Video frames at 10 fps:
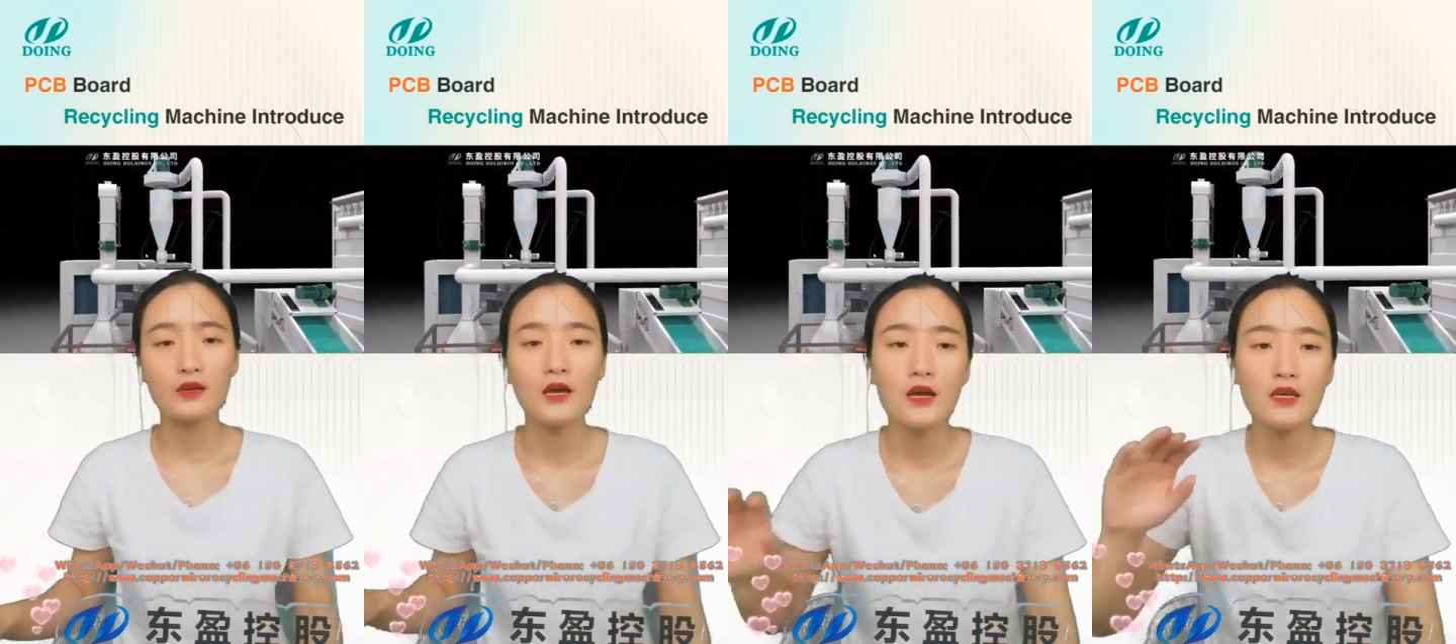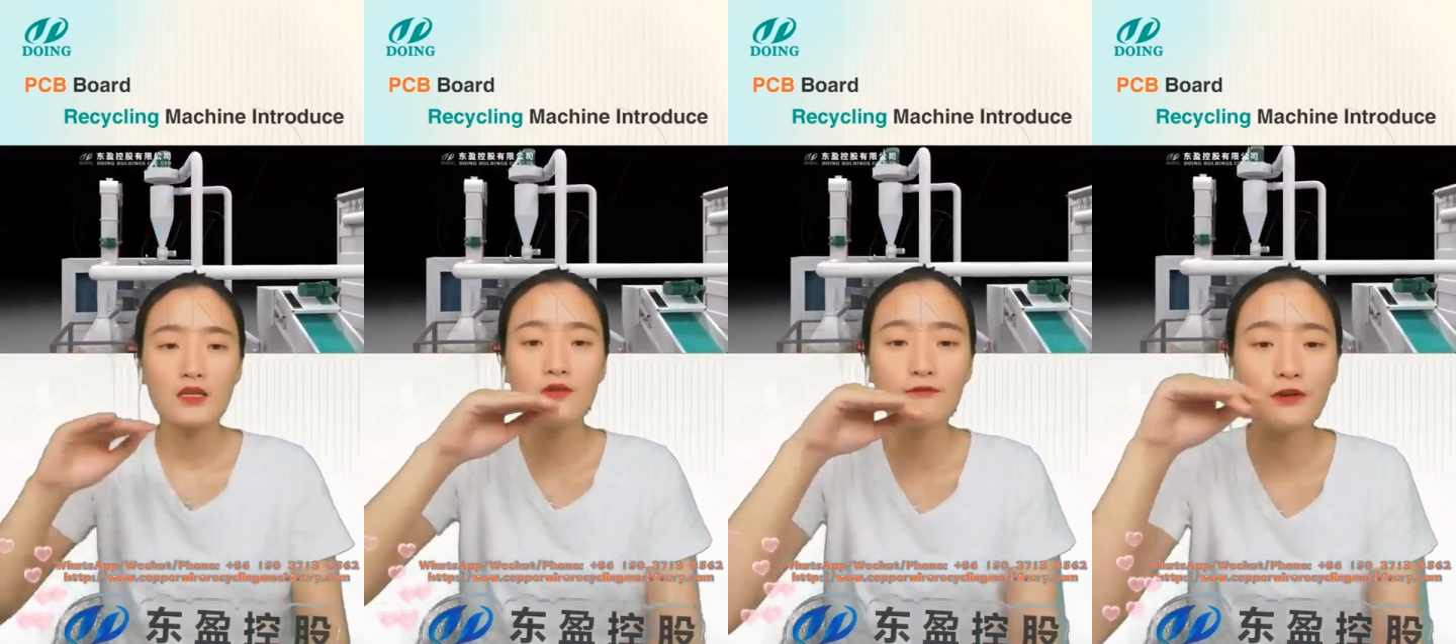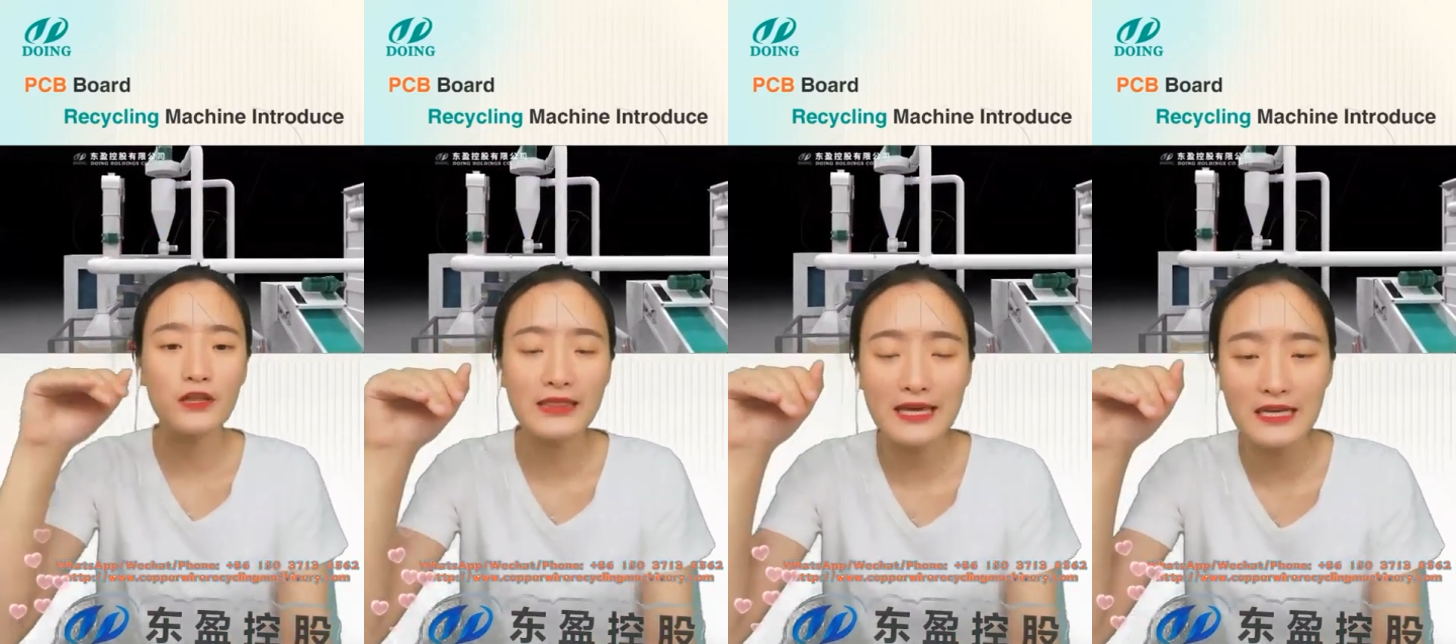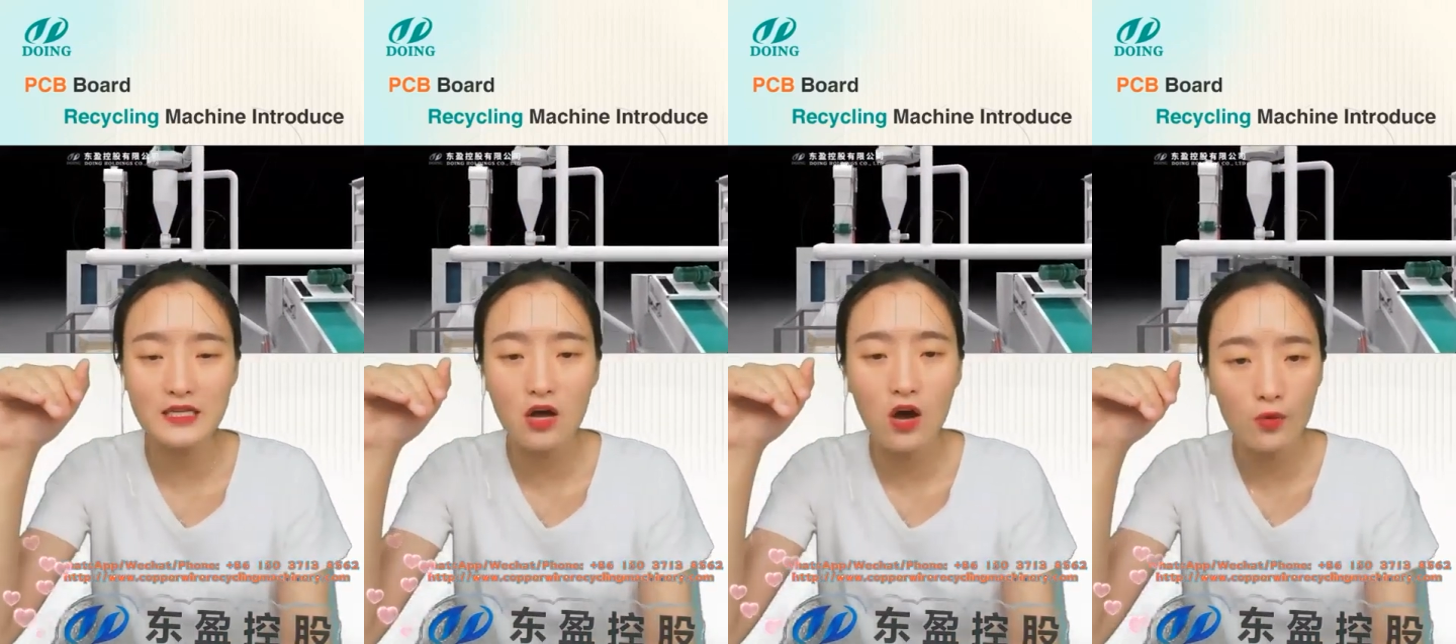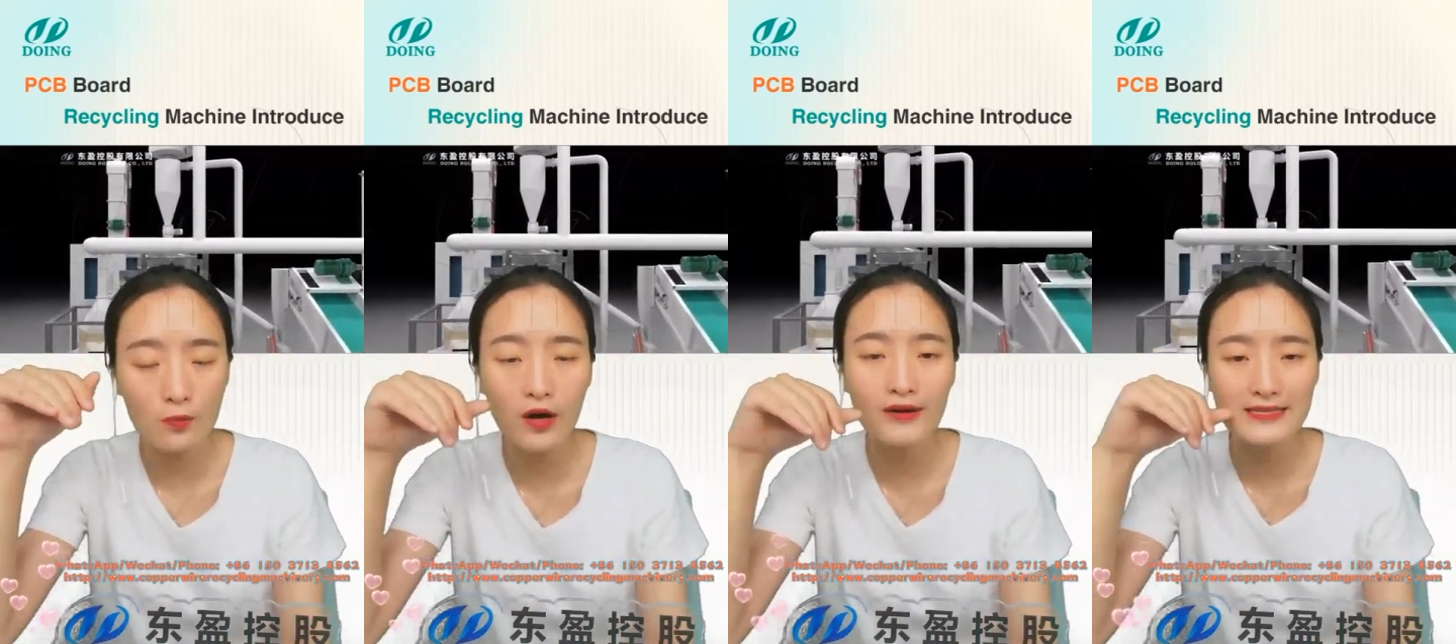So for this whole
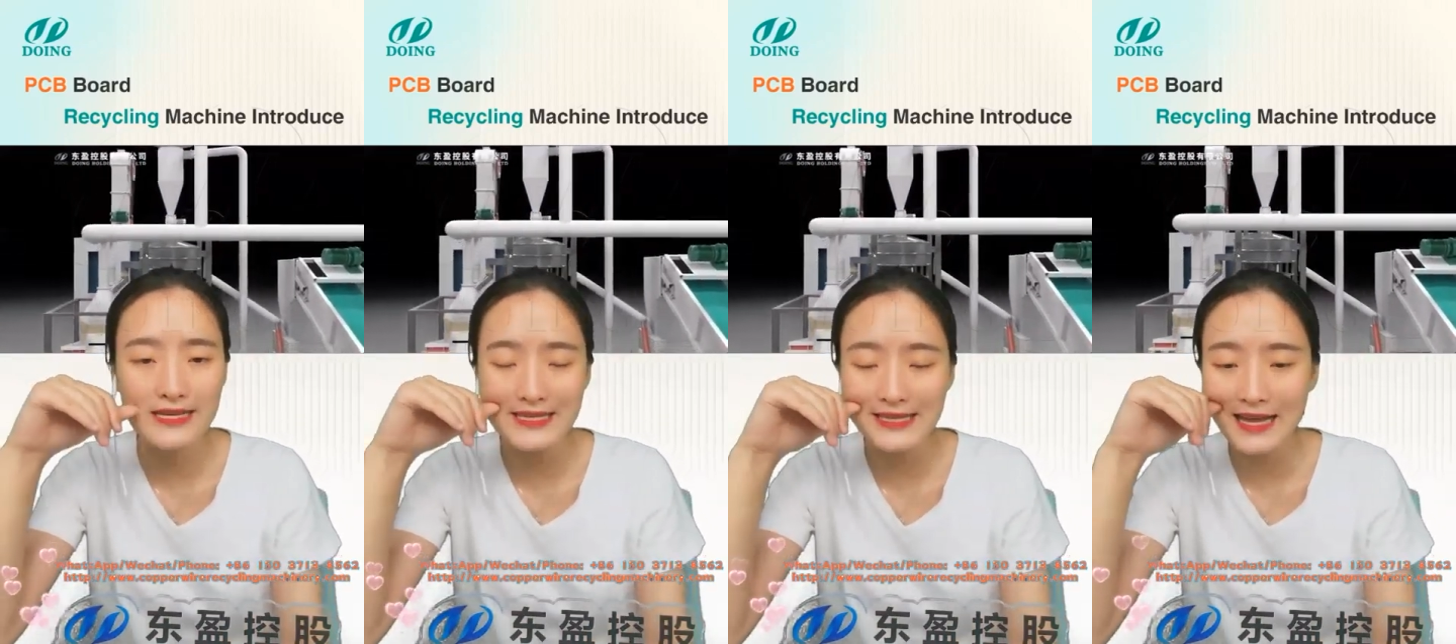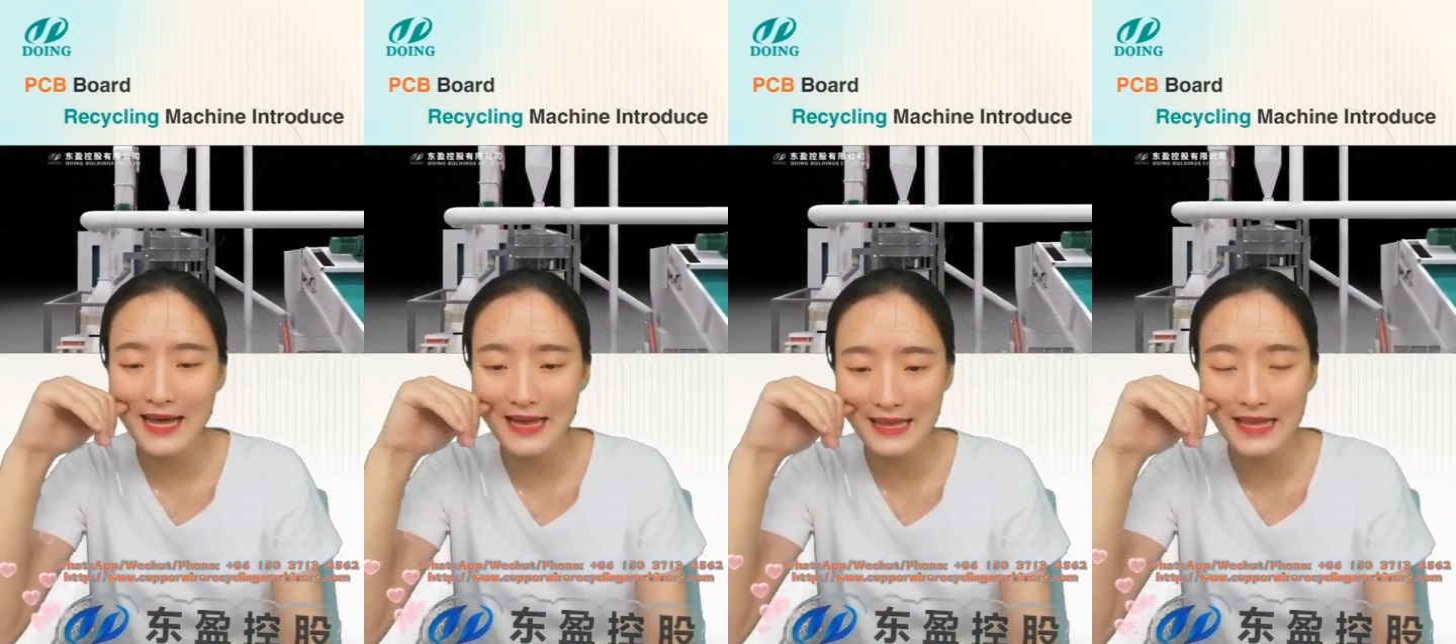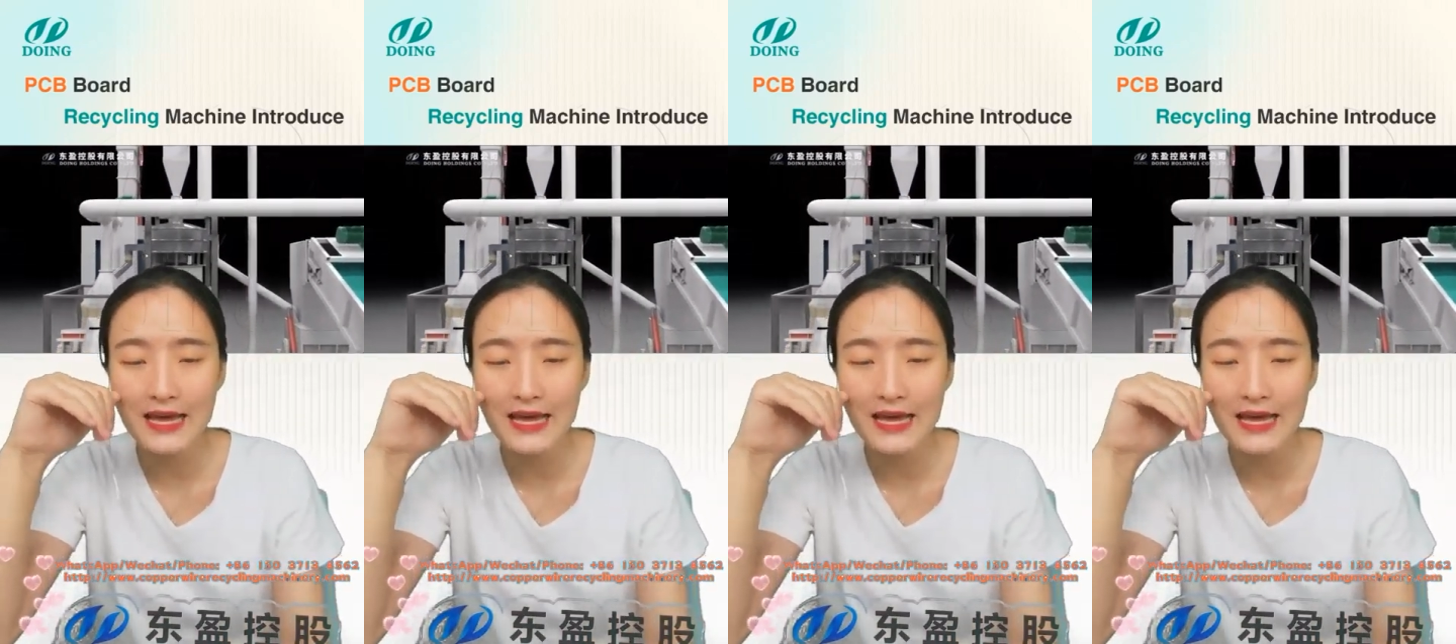processing line,